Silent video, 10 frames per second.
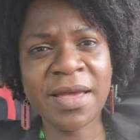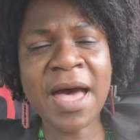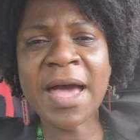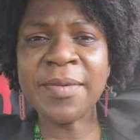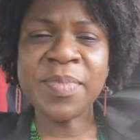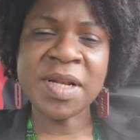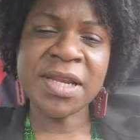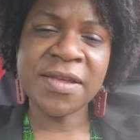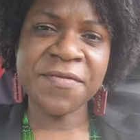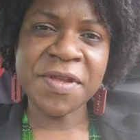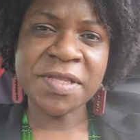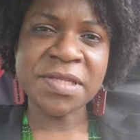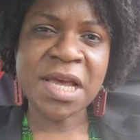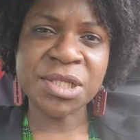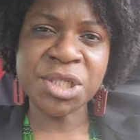I believe
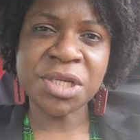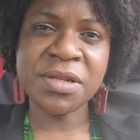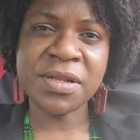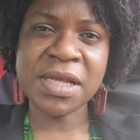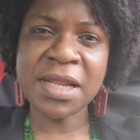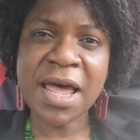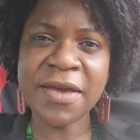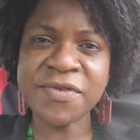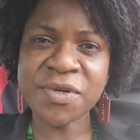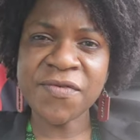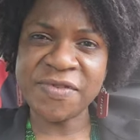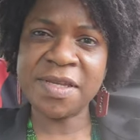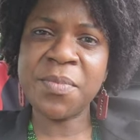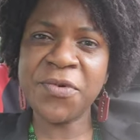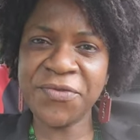in touching the lives of
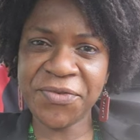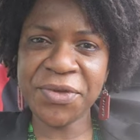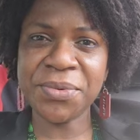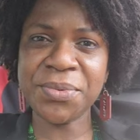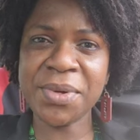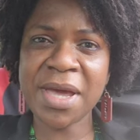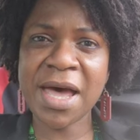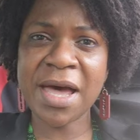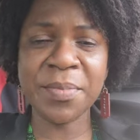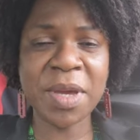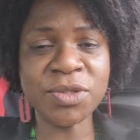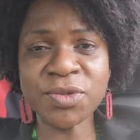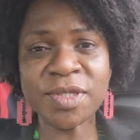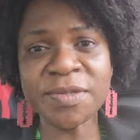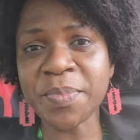some of you um,
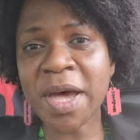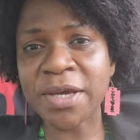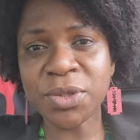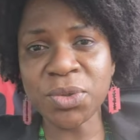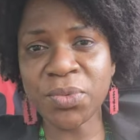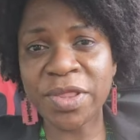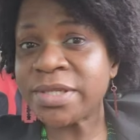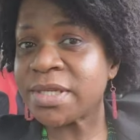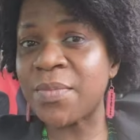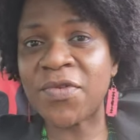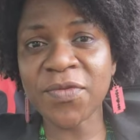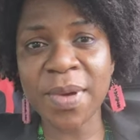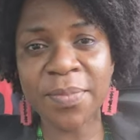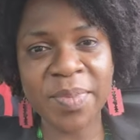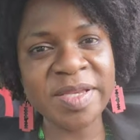and to inspire you with some
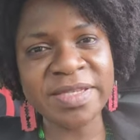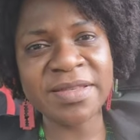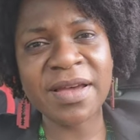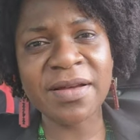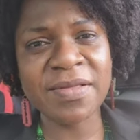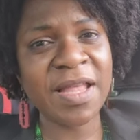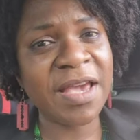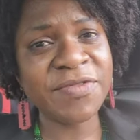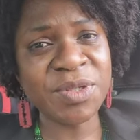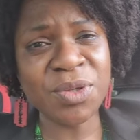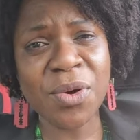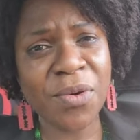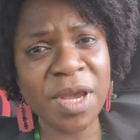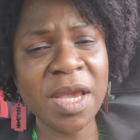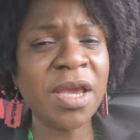of my personal life
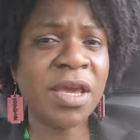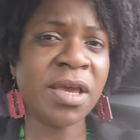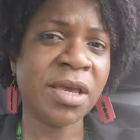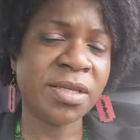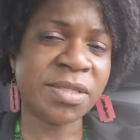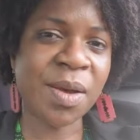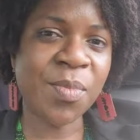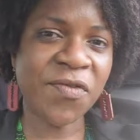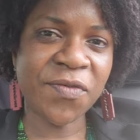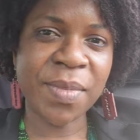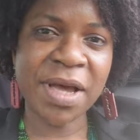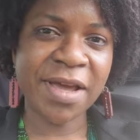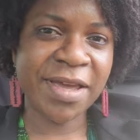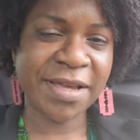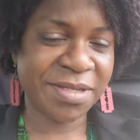story some of
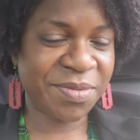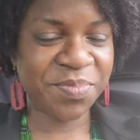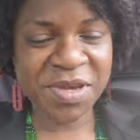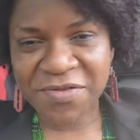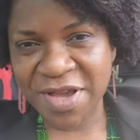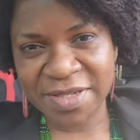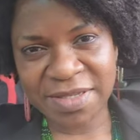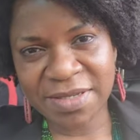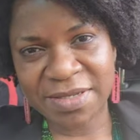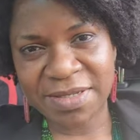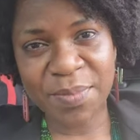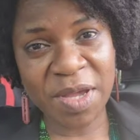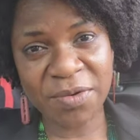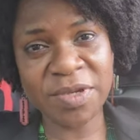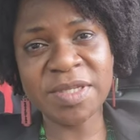my experiences
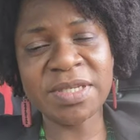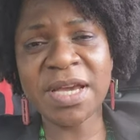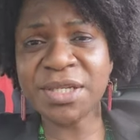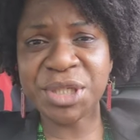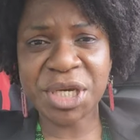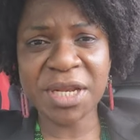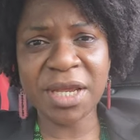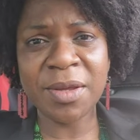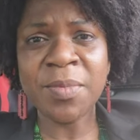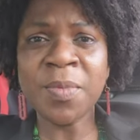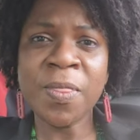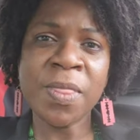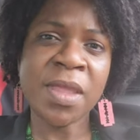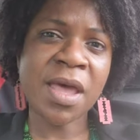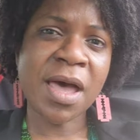in my Christian journey
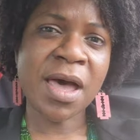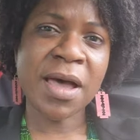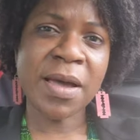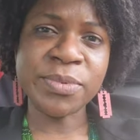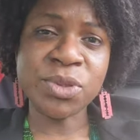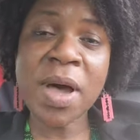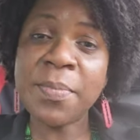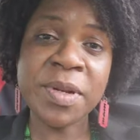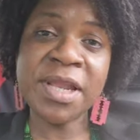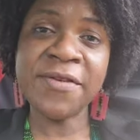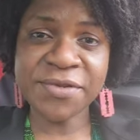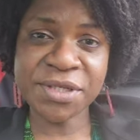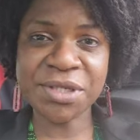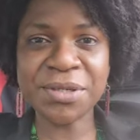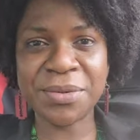uh, to
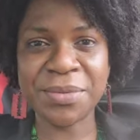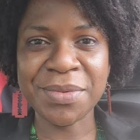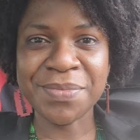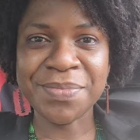uplift you.